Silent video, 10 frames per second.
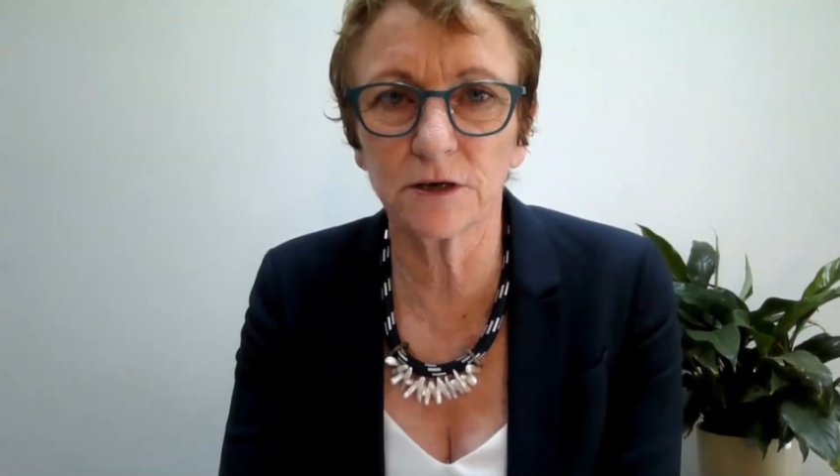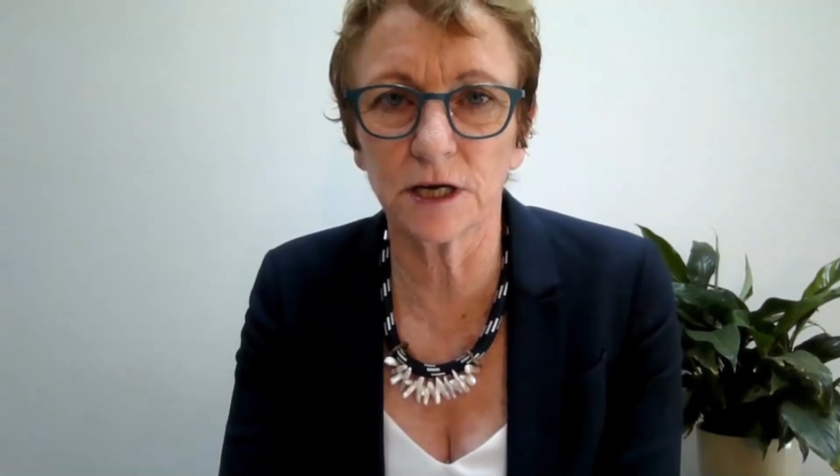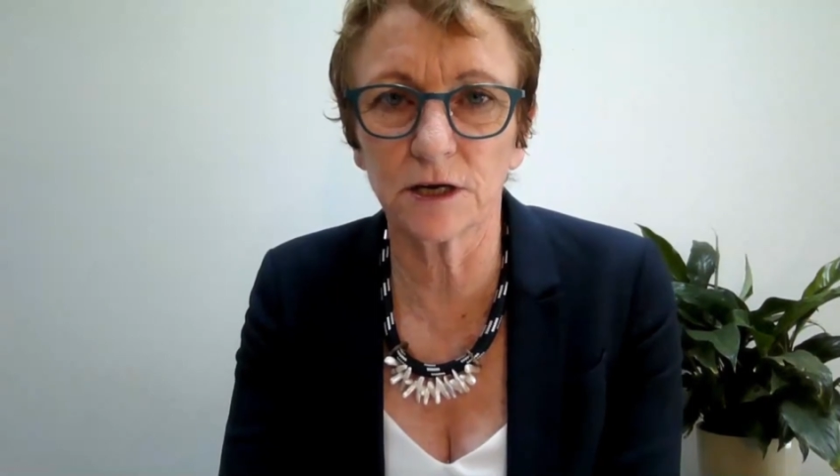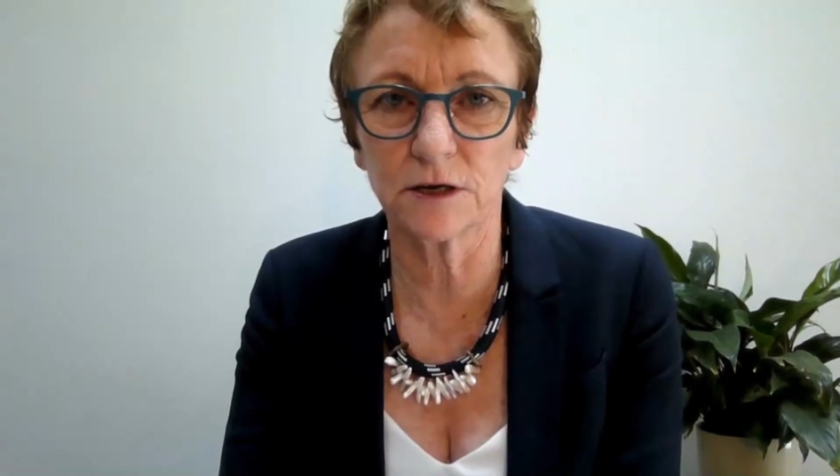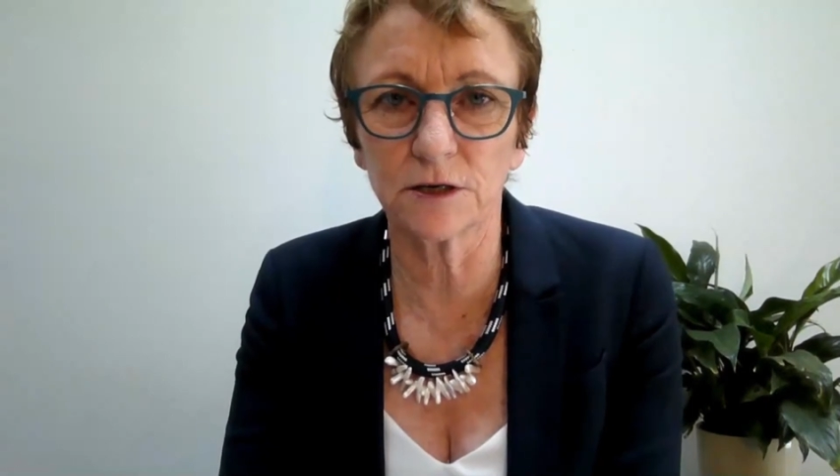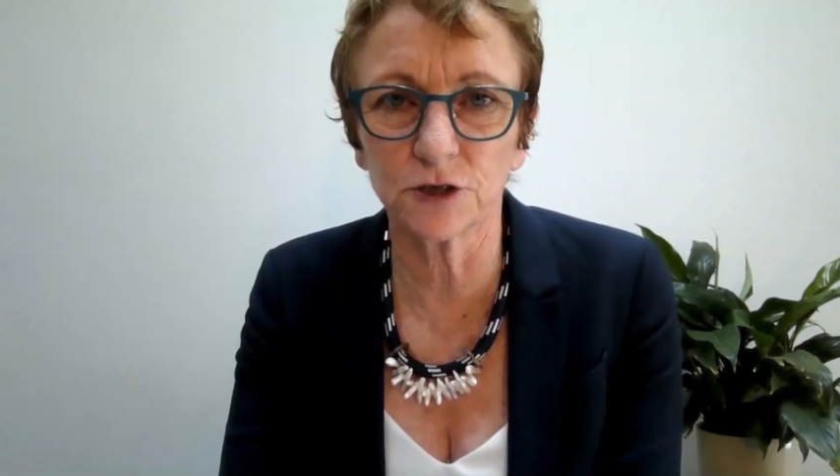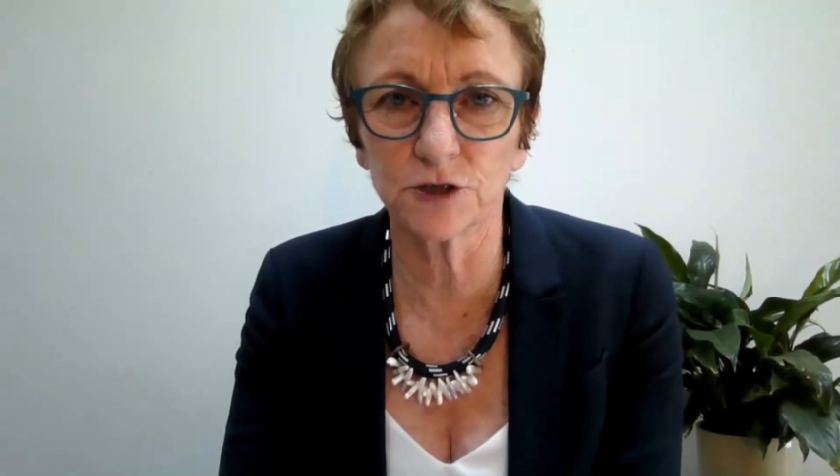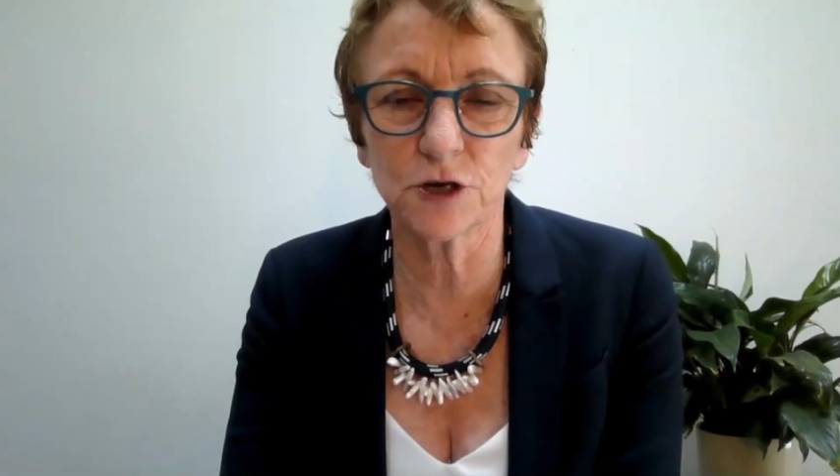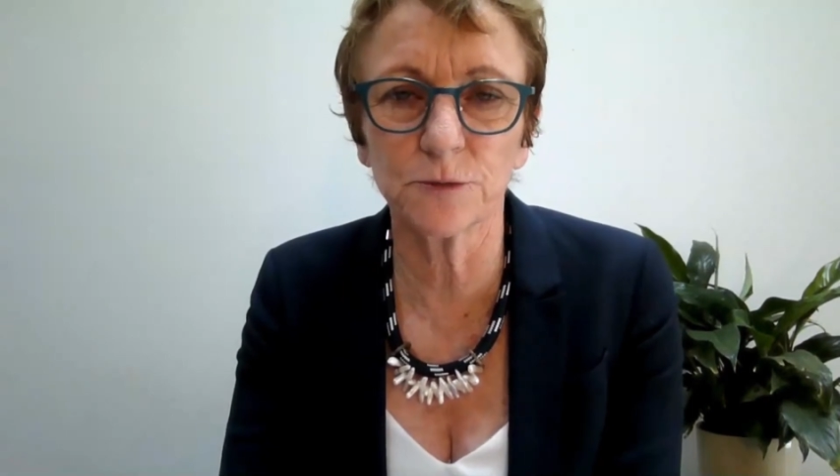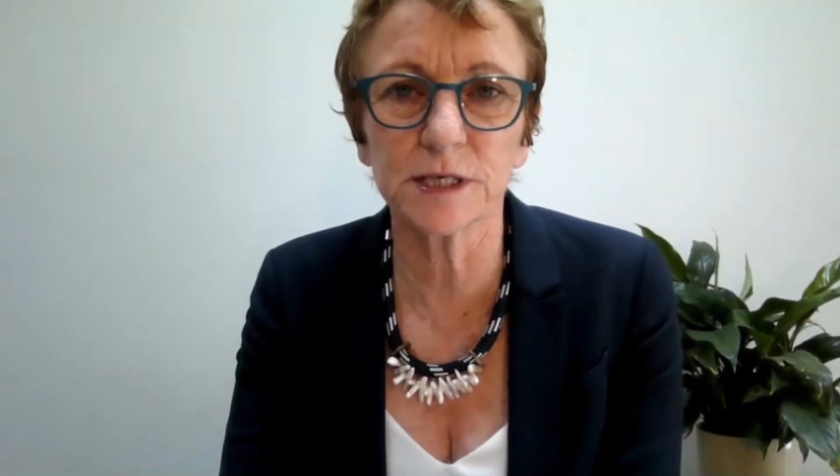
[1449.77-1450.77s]

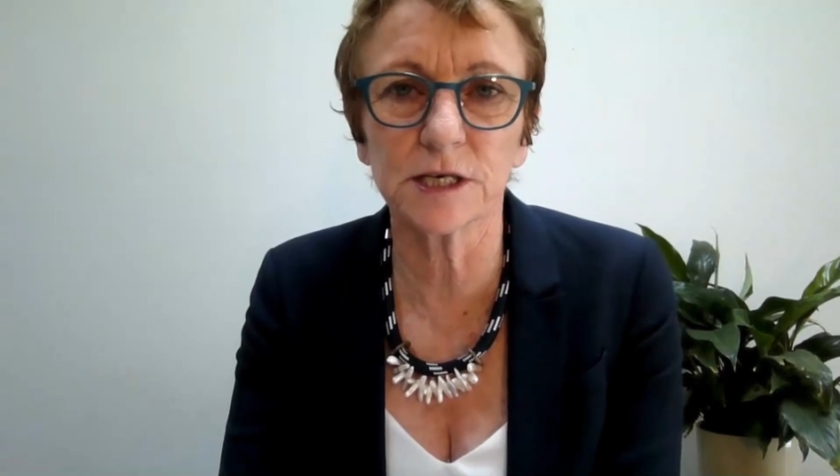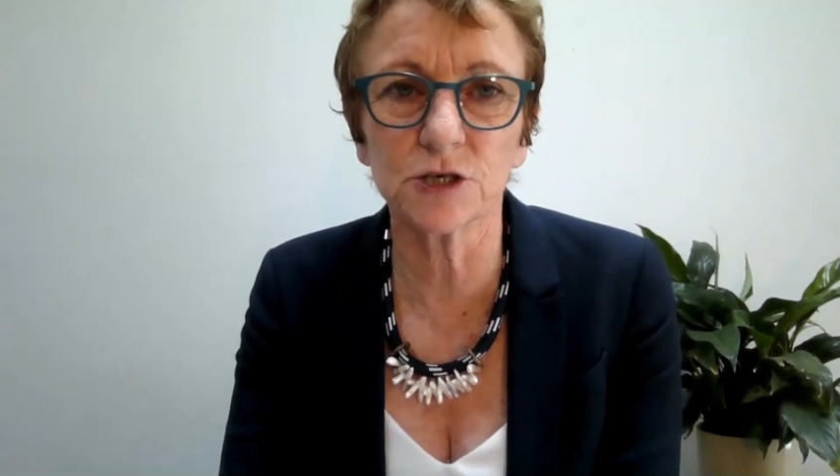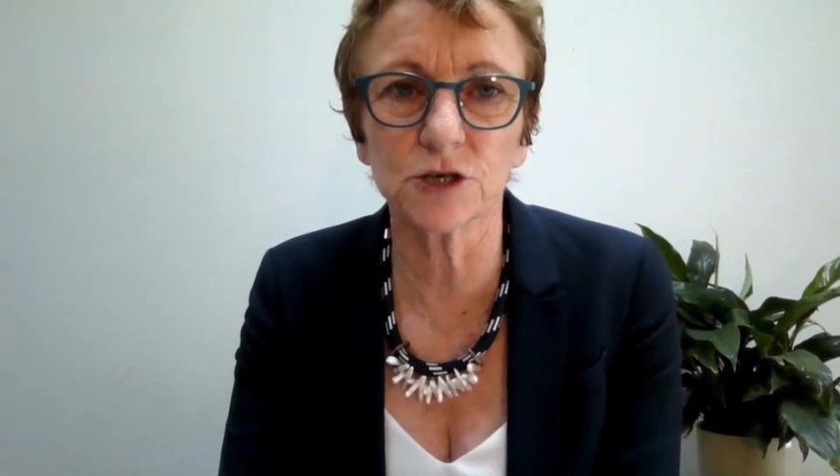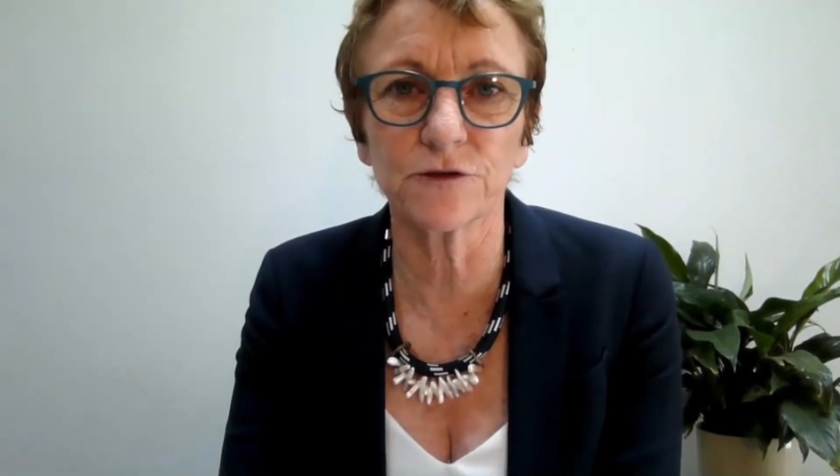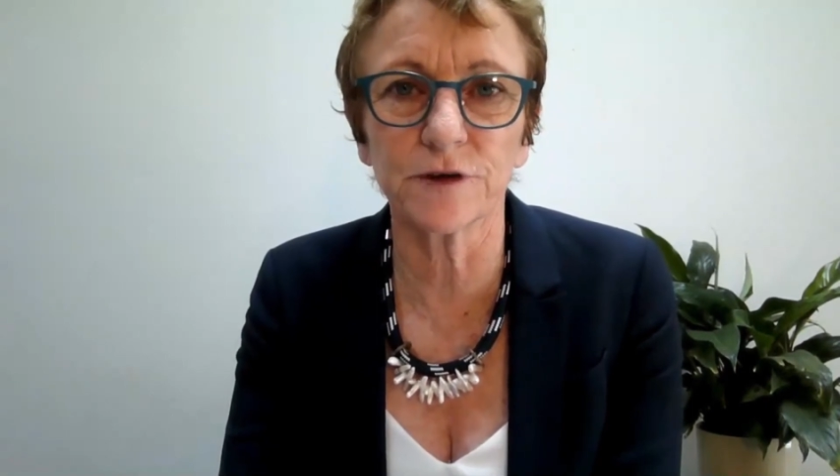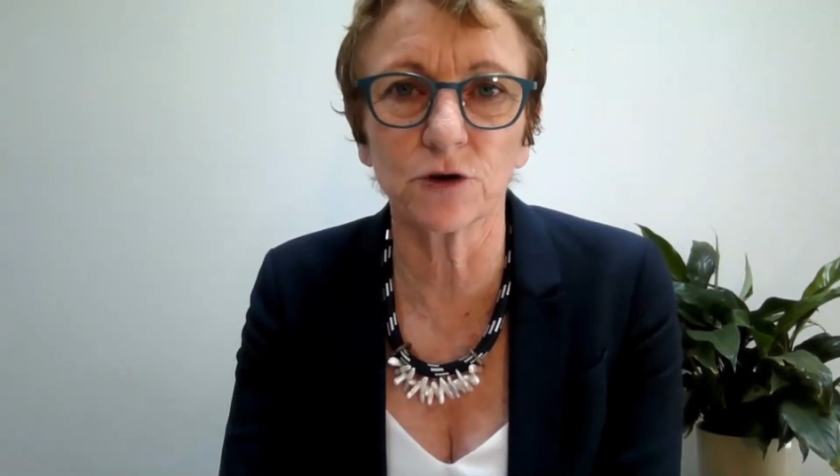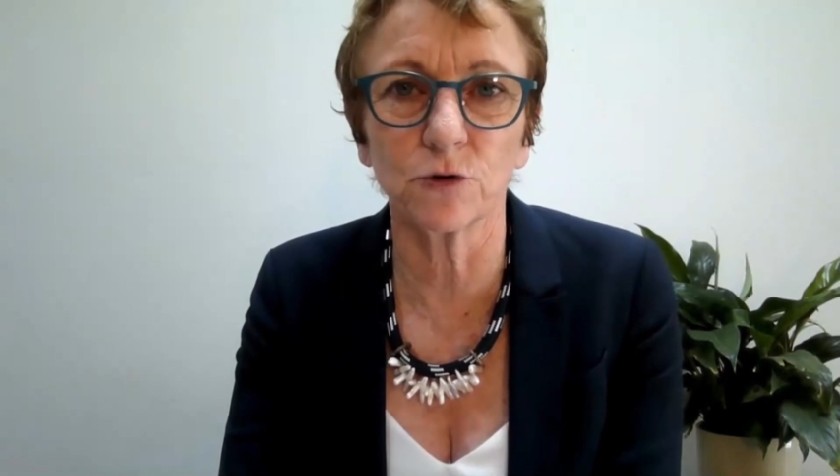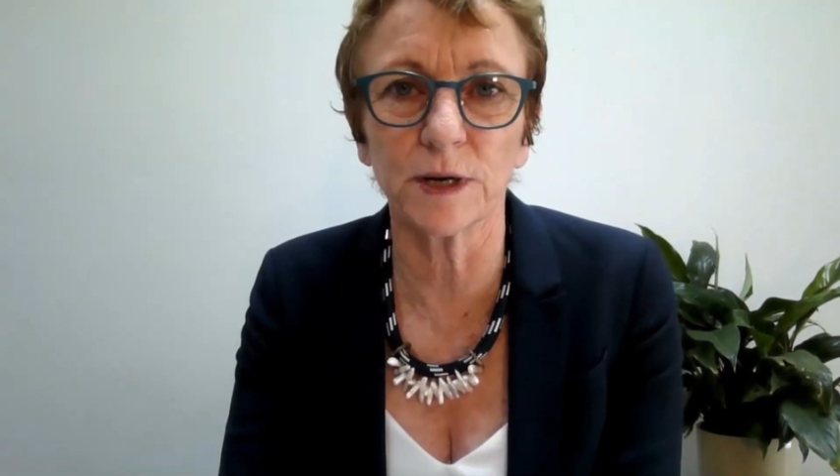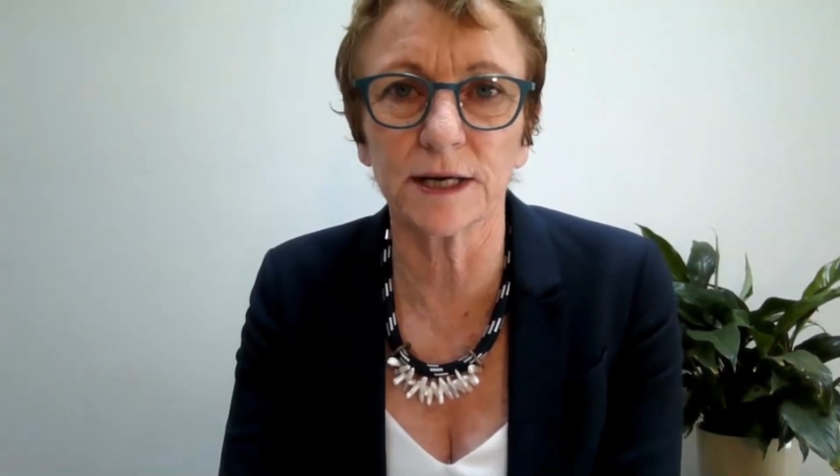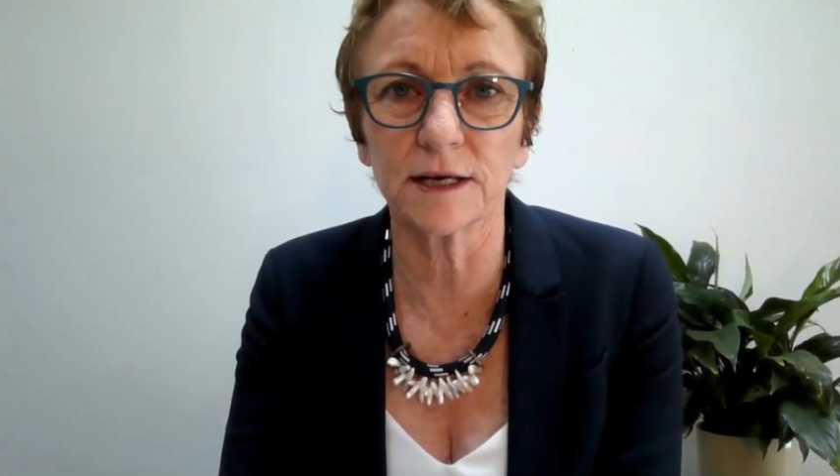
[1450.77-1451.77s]
serving your
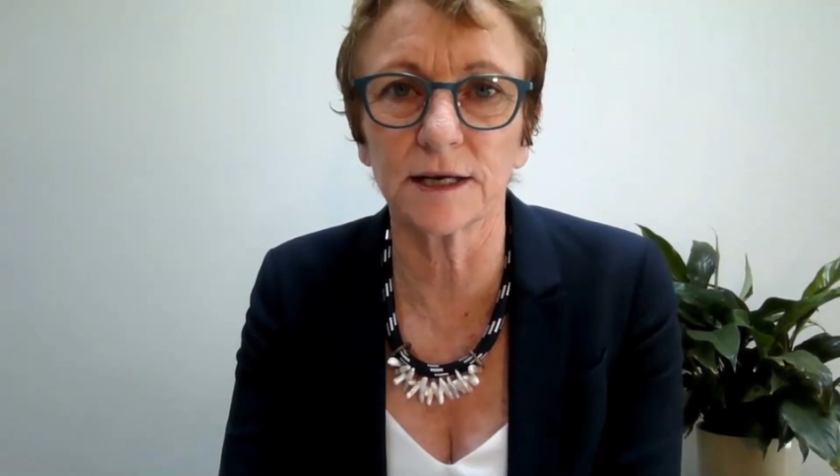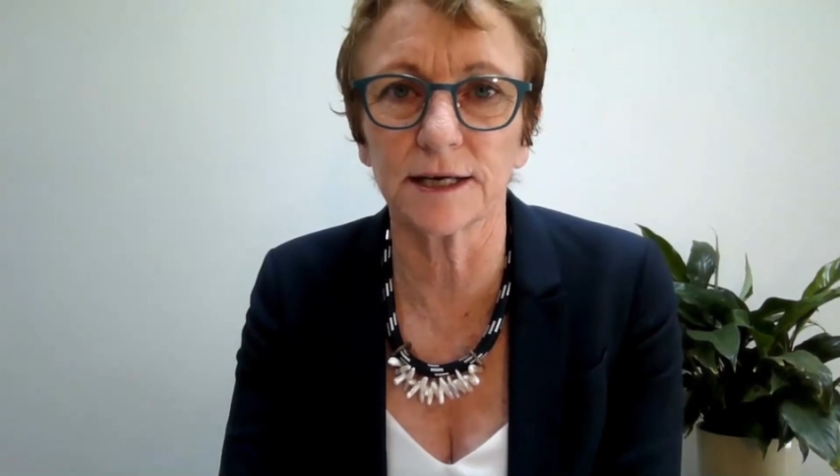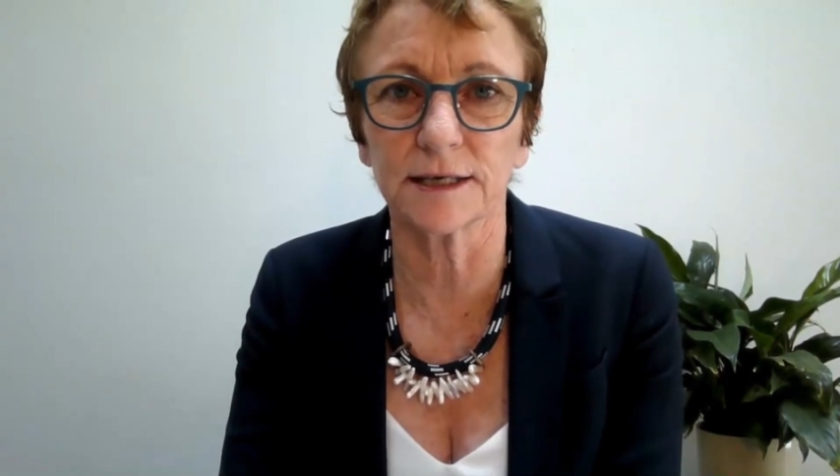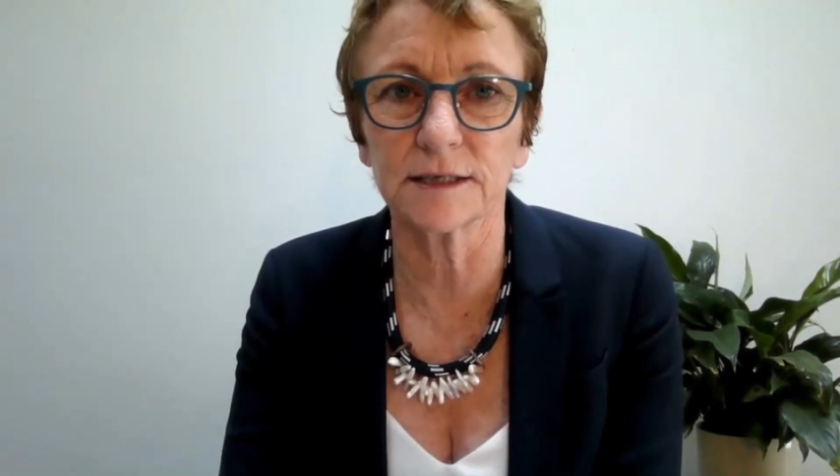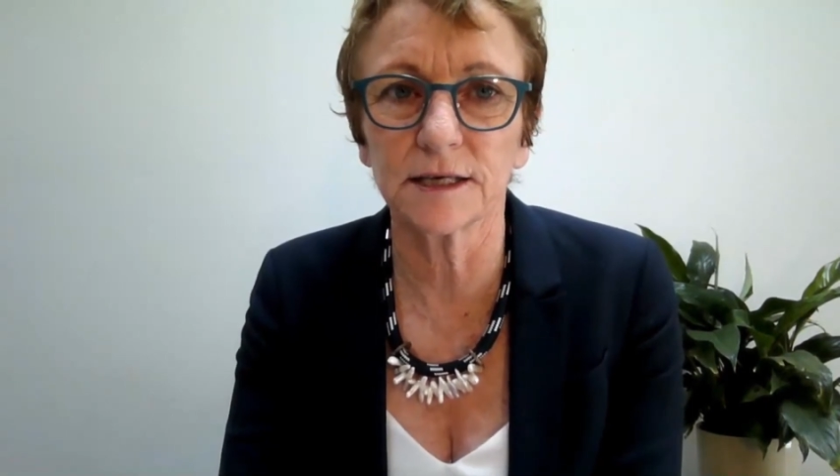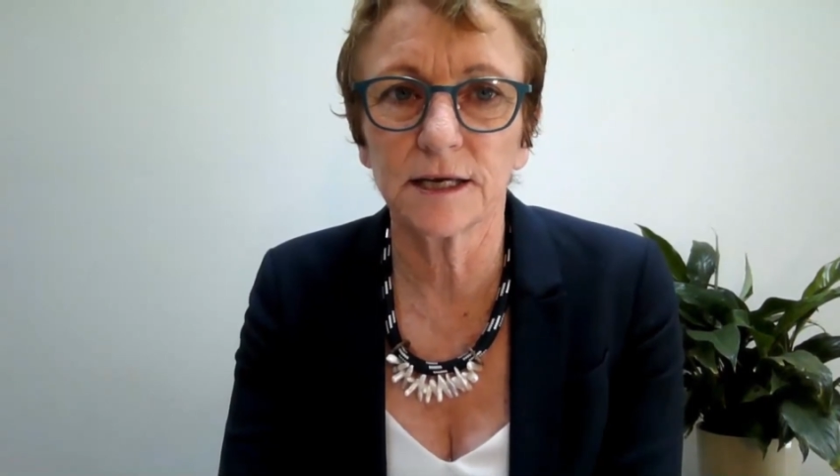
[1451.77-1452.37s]
one client.